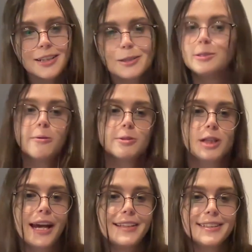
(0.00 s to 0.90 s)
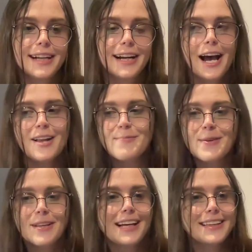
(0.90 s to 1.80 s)
Don't change it. I kind of
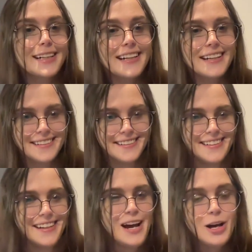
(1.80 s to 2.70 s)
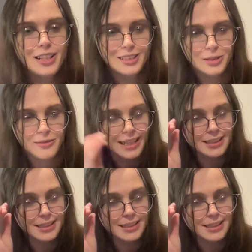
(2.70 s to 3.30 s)
put like the directing